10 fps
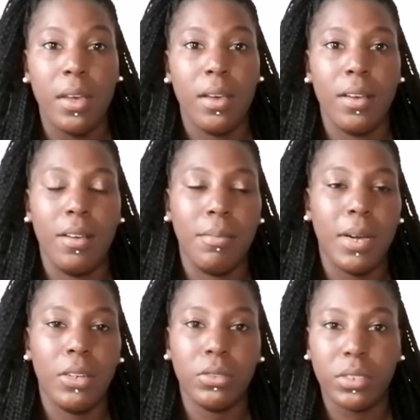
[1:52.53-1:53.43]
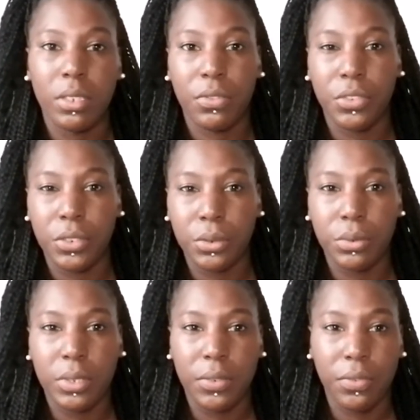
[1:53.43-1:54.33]
I looked at a few
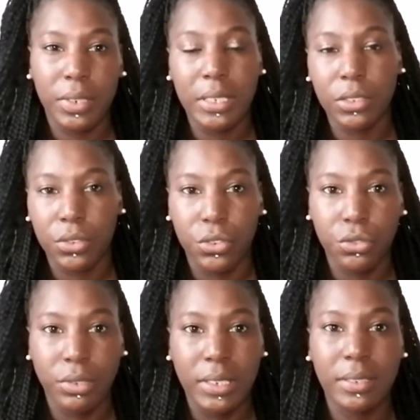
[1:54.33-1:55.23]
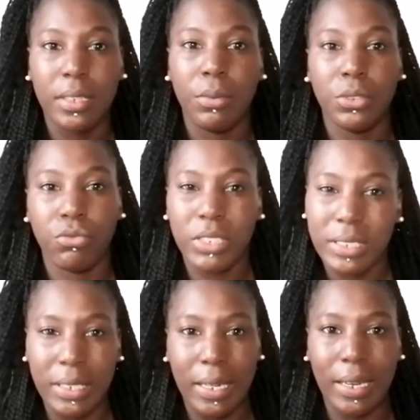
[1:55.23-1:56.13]
different industries. I was
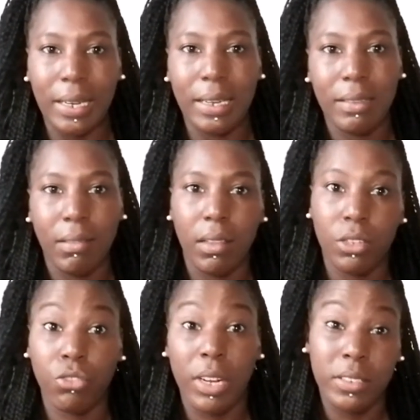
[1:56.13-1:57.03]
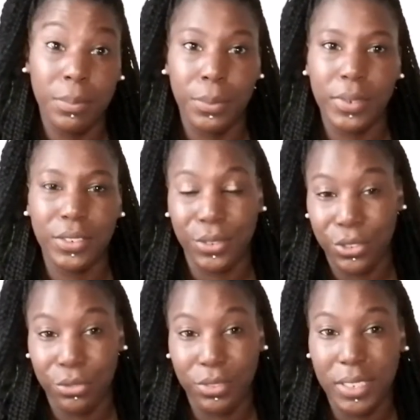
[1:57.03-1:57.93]
recently in the transport
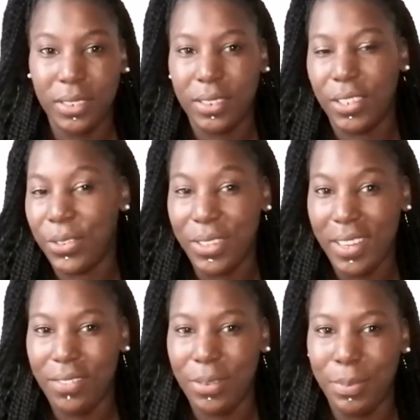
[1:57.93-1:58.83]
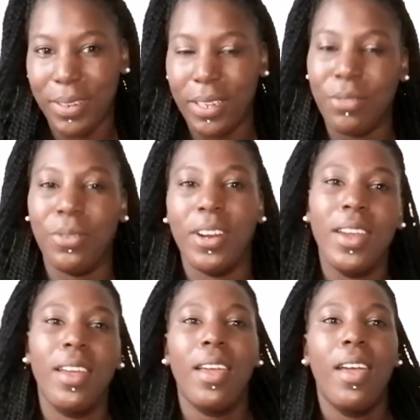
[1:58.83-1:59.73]
industry. You'd never believe,
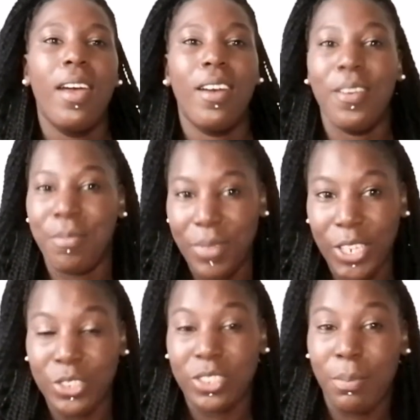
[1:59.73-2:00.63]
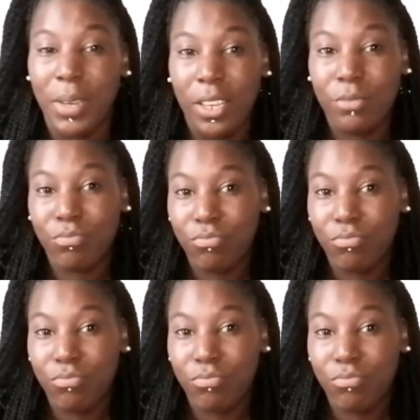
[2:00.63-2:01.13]
right? I used to be a